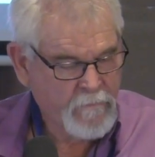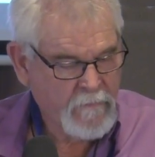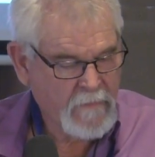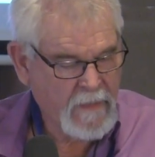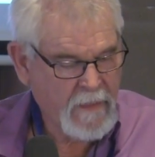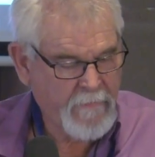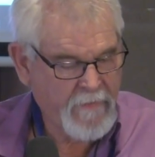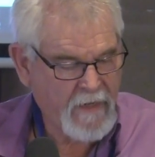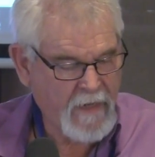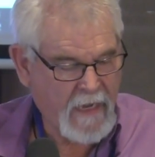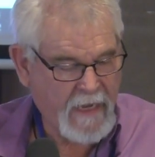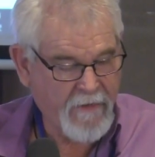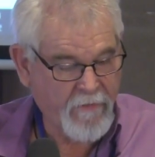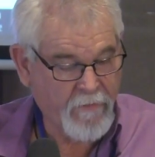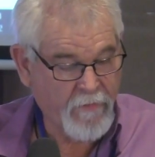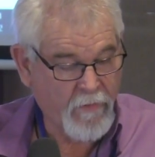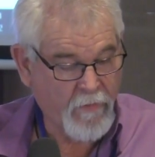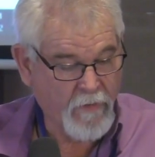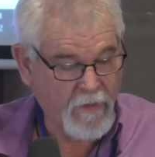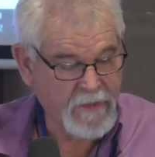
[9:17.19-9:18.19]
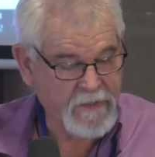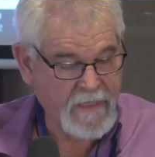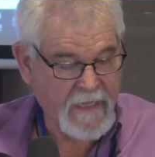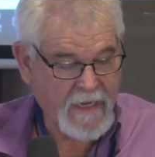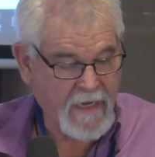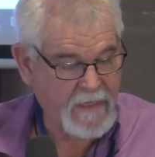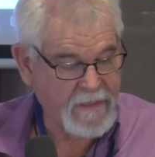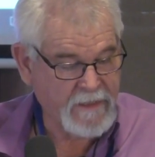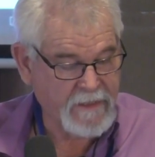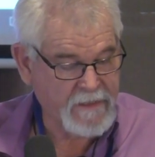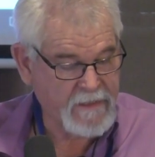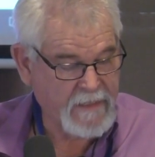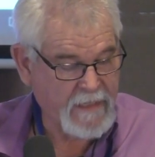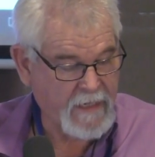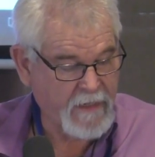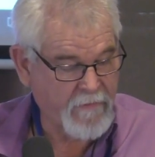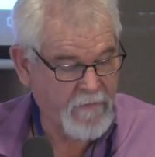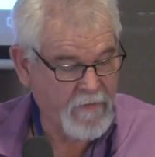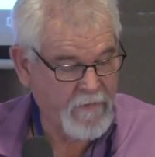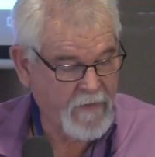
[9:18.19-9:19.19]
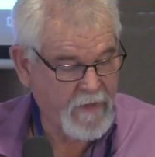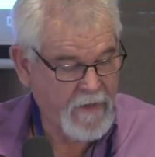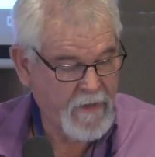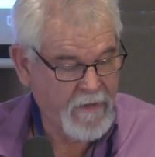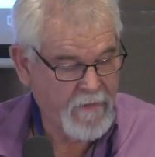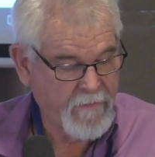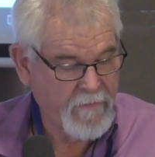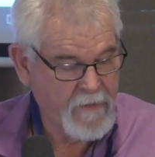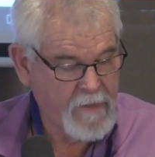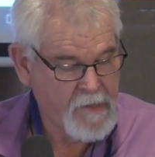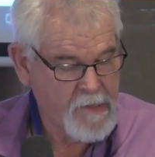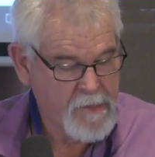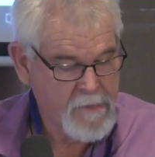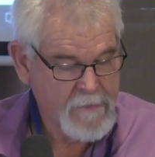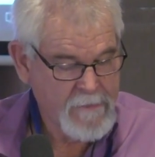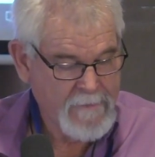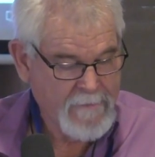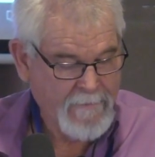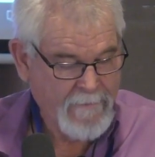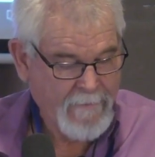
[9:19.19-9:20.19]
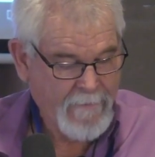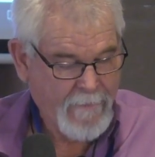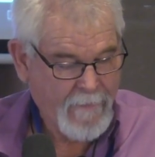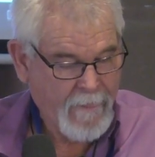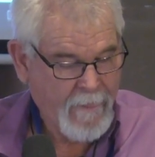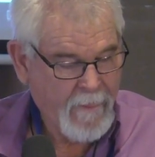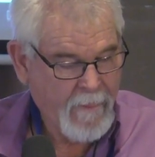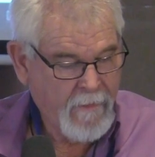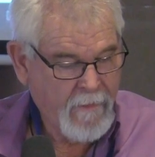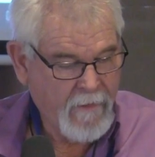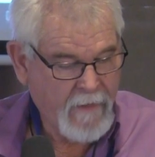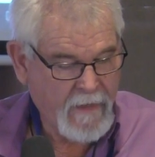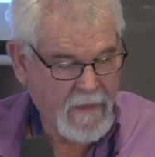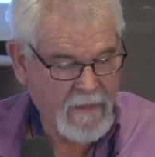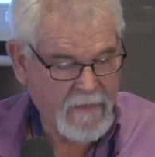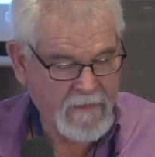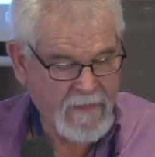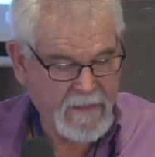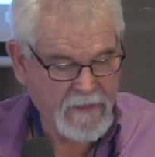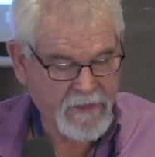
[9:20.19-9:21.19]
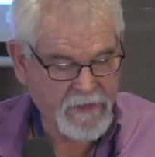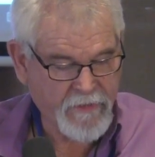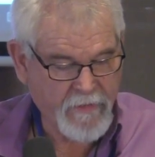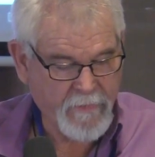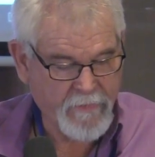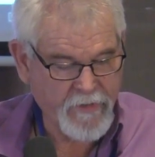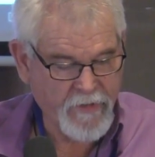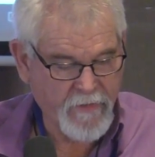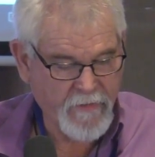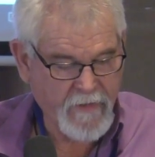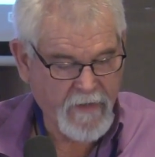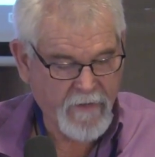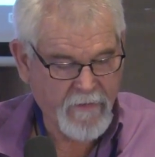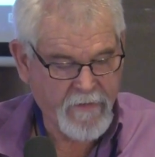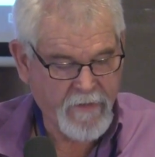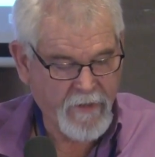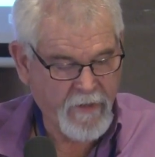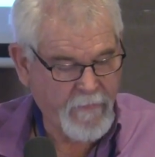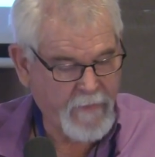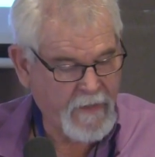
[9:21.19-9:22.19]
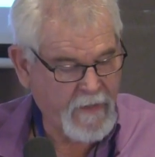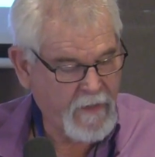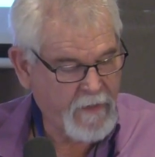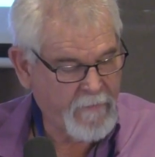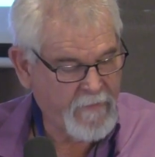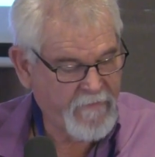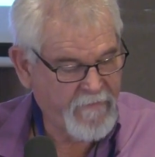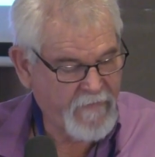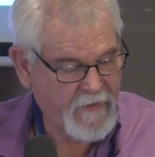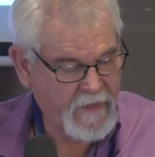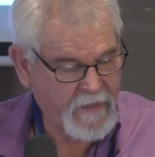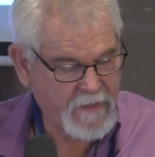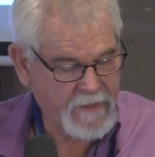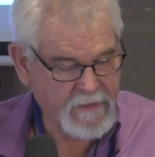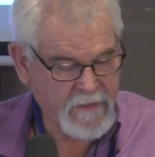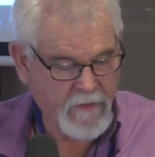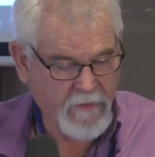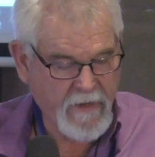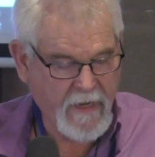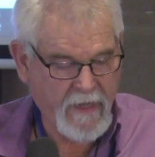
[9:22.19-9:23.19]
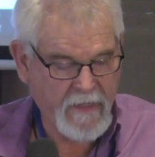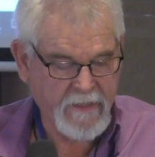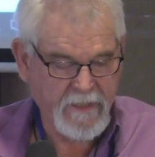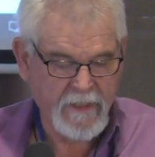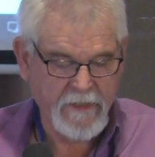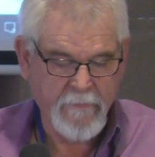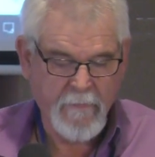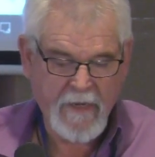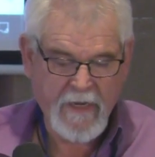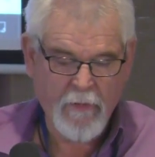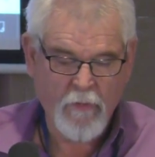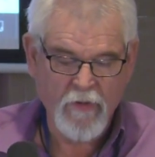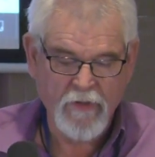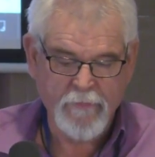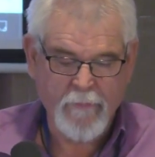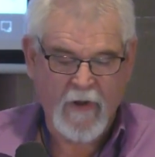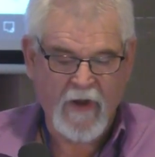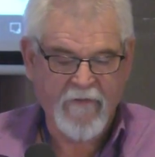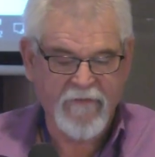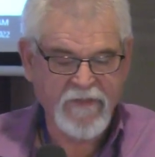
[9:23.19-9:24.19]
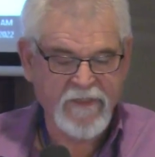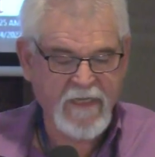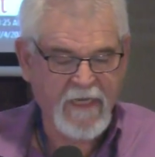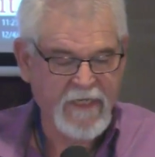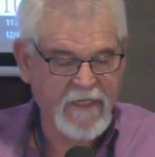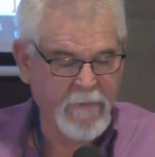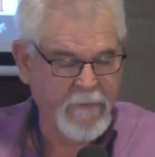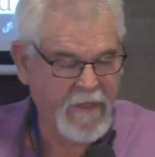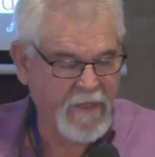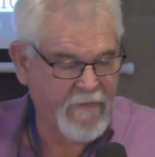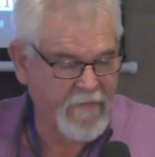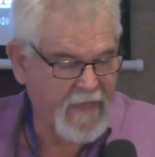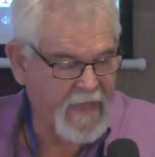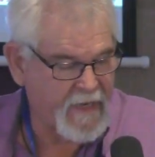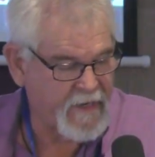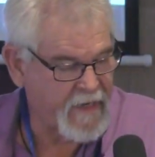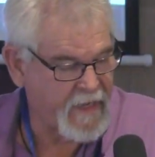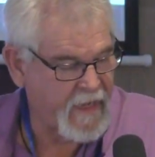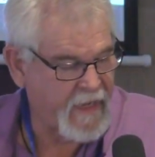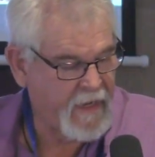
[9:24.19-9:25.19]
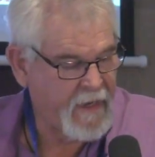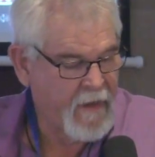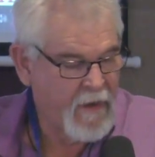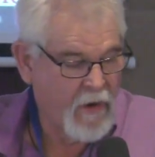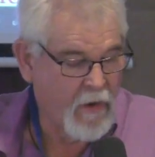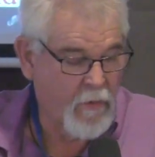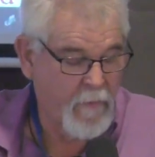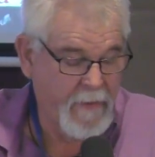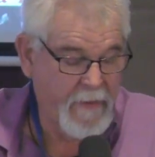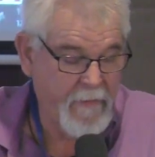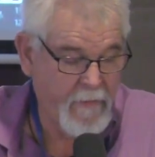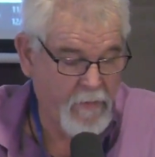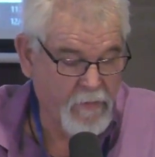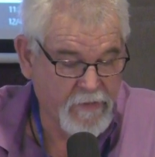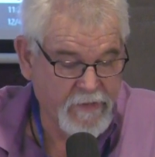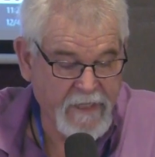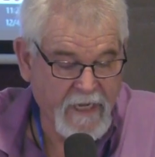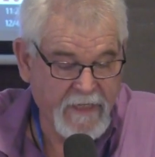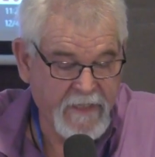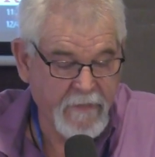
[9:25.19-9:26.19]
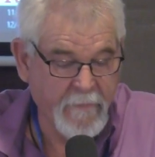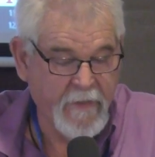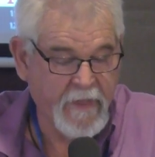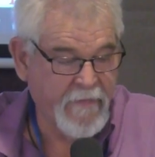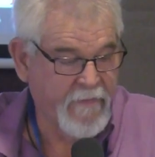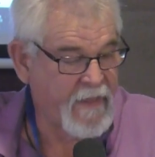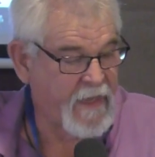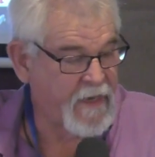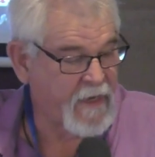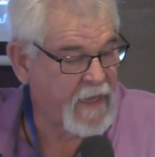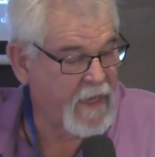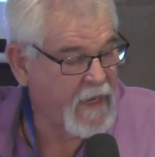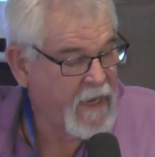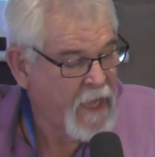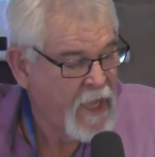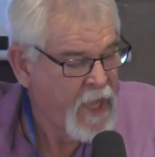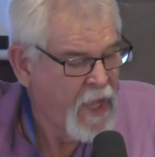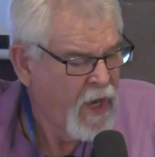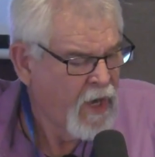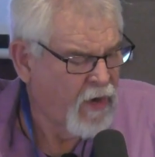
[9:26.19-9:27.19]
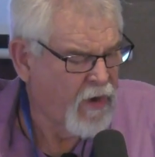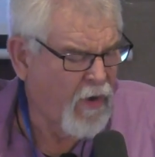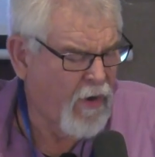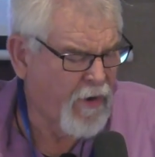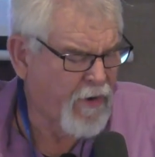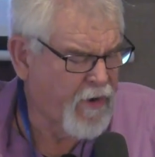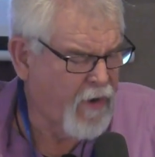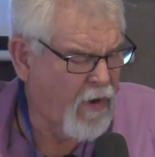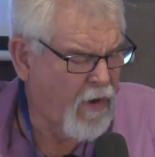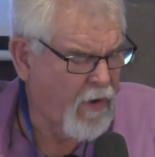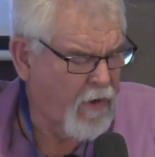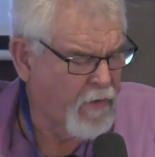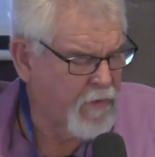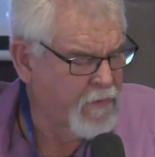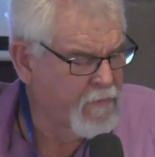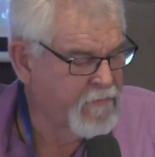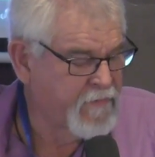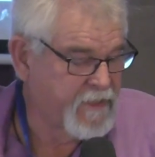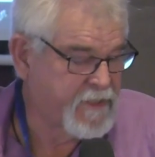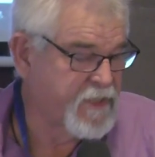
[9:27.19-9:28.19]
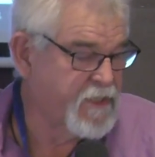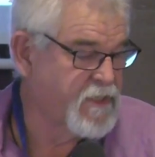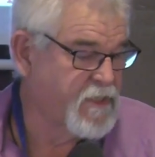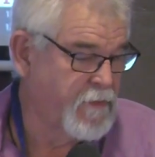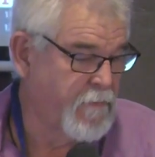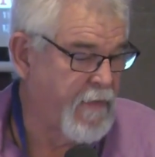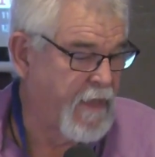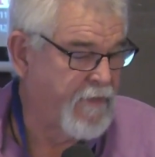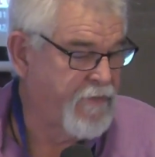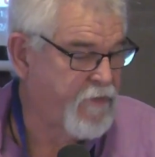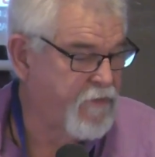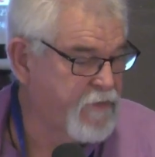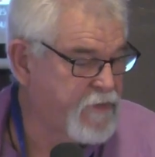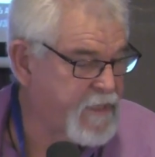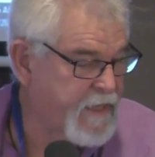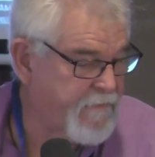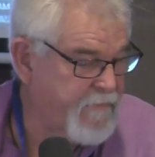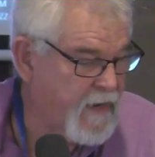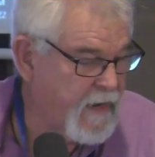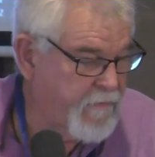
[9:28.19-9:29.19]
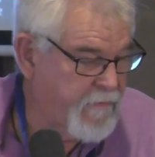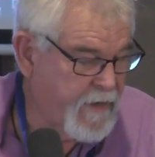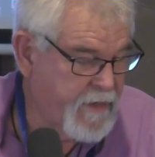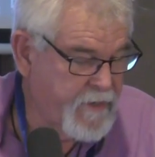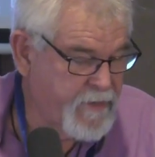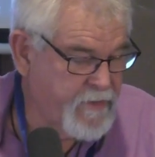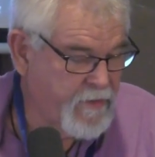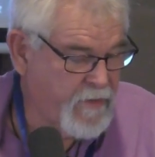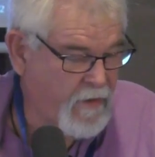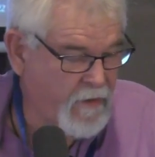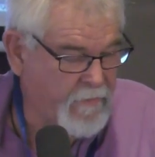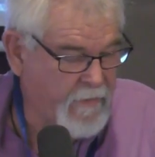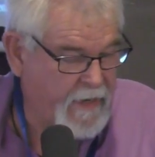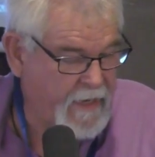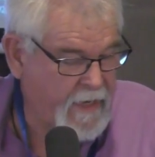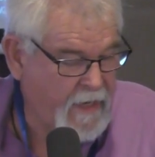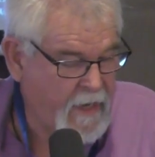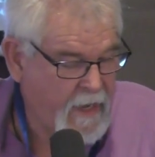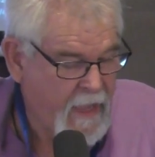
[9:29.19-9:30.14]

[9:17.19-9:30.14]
I don't know where it's at. I just got to run. I got that scripture there too, but let me find this. Okay, it says, many will prophesy to me in that day, or many will say to me in that day, Lord, Lord, this is in Matthew 7. I read it to you already.